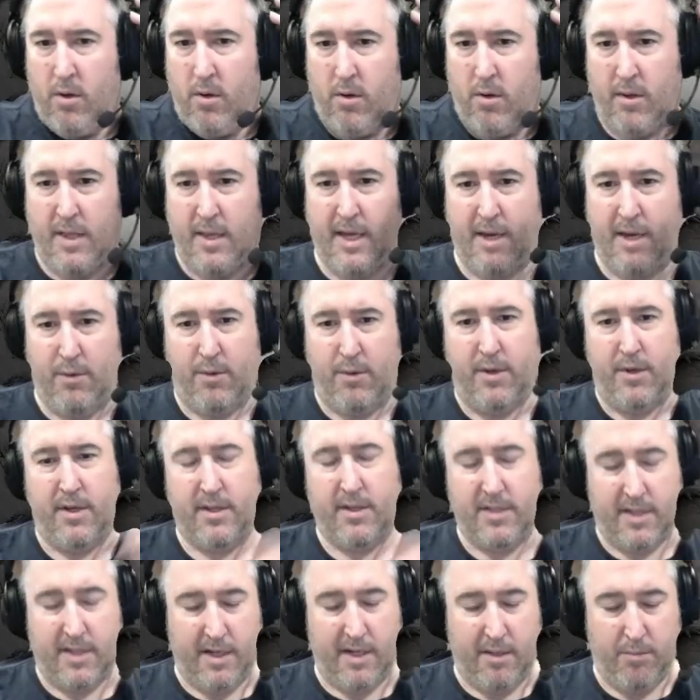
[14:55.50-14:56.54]
Well, that
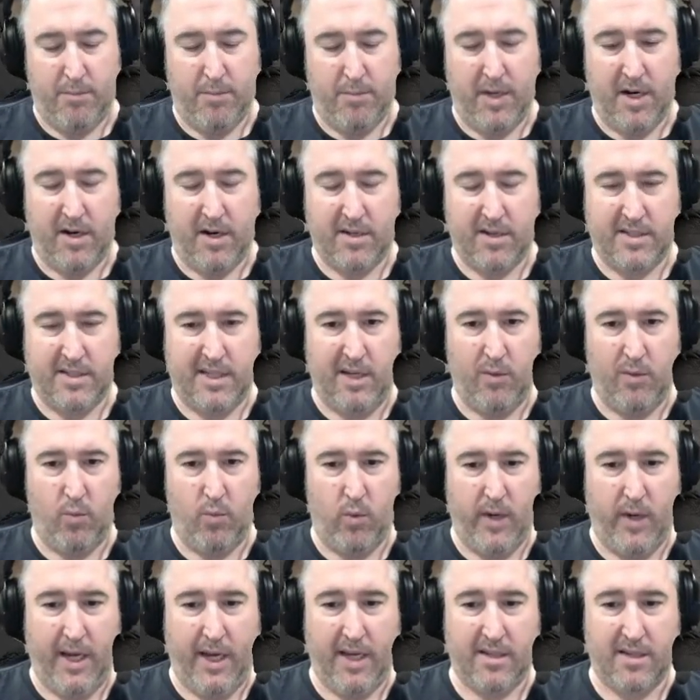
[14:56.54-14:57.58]
was an embarrassing
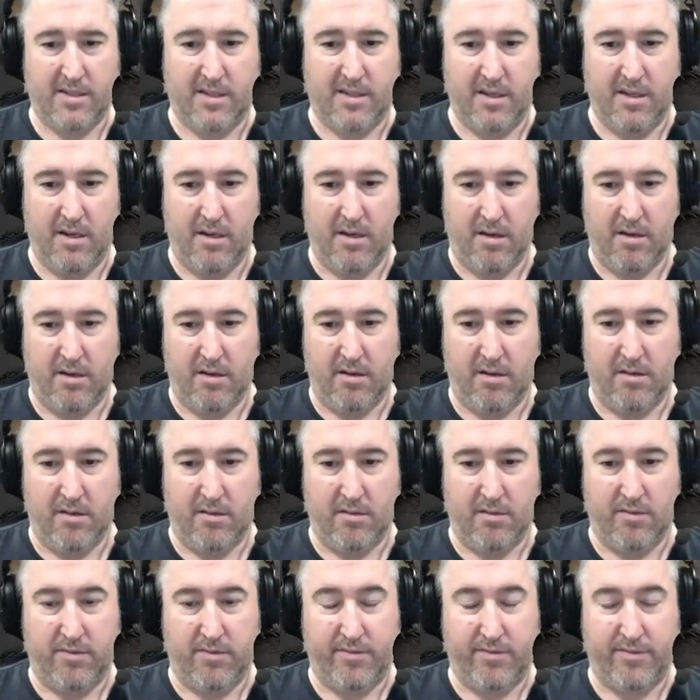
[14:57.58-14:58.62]
waste
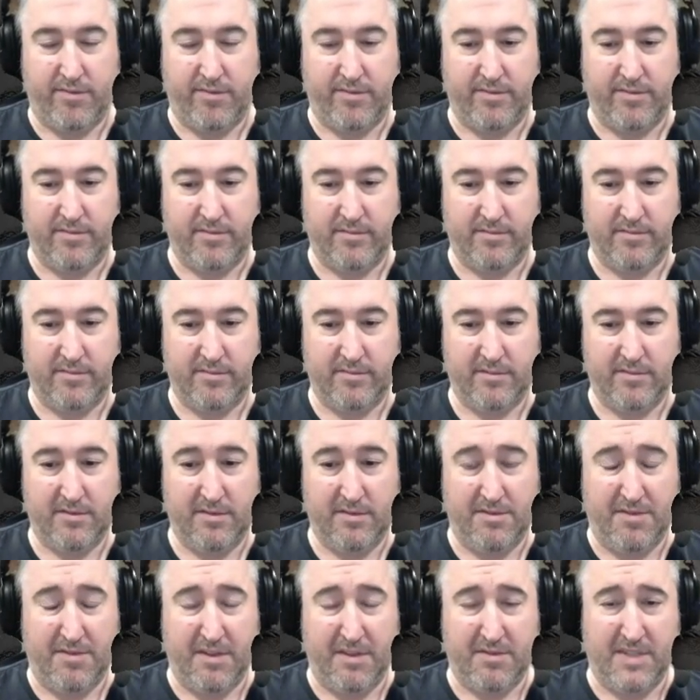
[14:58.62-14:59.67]
of
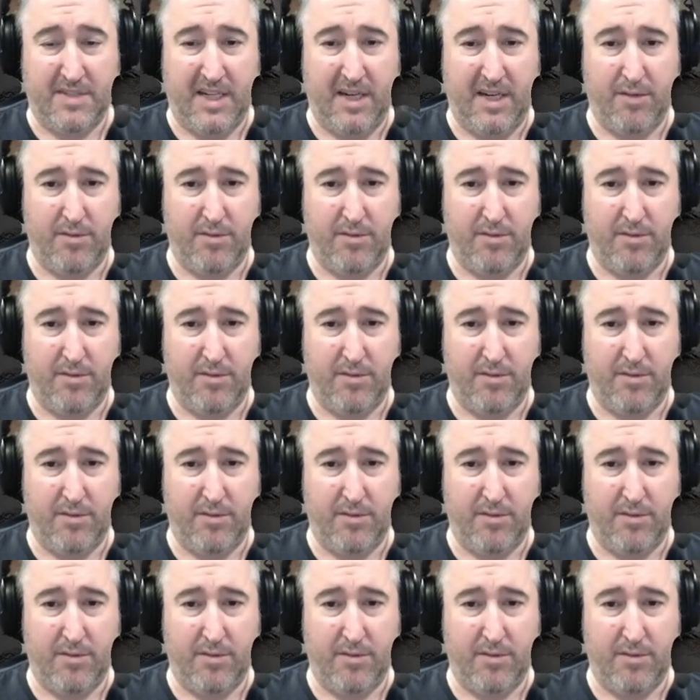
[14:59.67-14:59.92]
15